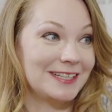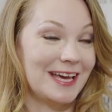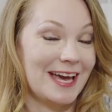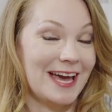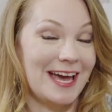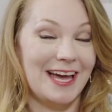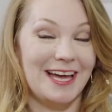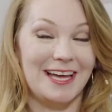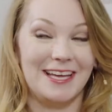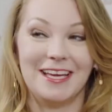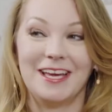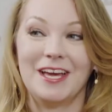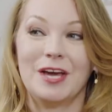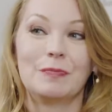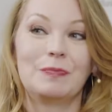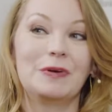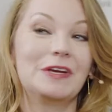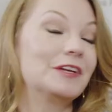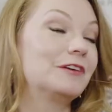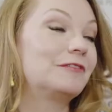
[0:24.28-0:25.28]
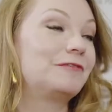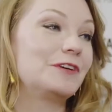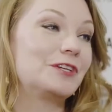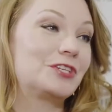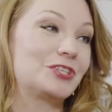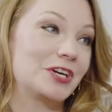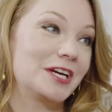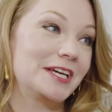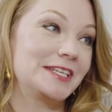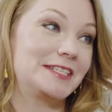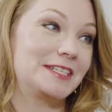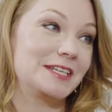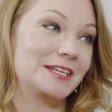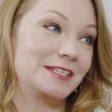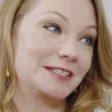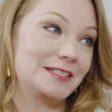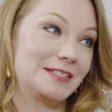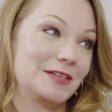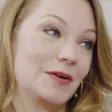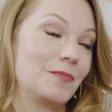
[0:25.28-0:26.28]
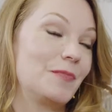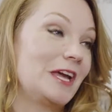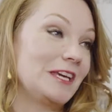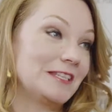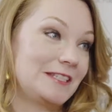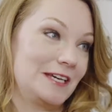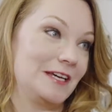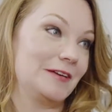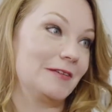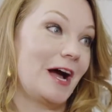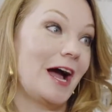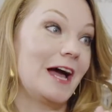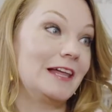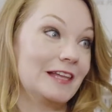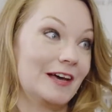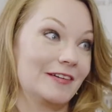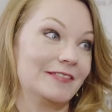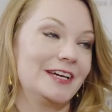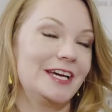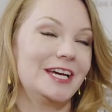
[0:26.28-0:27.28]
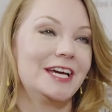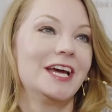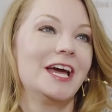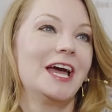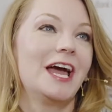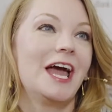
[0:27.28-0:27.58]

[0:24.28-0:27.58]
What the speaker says: Yeah, being a futurist is amazing. I love it.